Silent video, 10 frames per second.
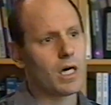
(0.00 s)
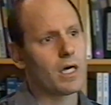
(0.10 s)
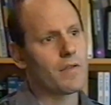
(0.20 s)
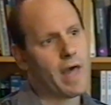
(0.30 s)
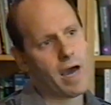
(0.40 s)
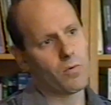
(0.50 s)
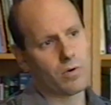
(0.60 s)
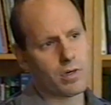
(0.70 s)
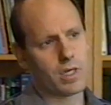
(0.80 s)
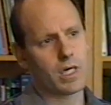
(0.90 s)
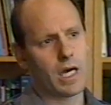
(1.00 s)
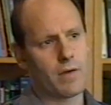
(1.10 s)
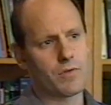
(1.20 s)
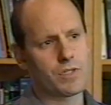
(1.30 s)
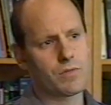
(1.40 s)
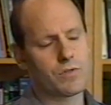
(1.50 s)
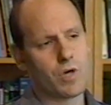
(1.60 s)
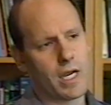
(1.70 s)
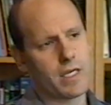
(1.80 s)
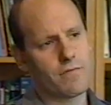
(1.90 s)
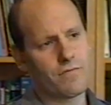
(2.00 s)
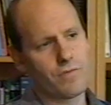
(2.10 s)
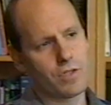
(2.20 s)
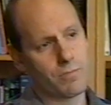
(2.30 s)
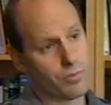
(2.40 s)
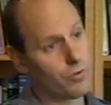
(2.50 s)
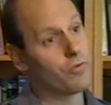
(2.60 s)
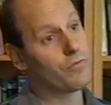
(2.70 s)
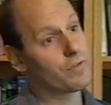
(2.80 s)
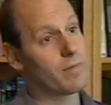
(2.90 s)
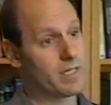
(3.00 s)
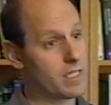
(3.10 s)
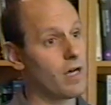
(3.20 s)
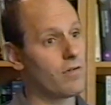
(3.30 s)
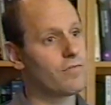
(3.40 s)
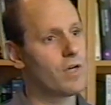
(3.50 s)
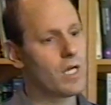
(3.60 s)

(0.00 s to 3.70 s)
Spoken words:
In that work, I was trying to prove to myself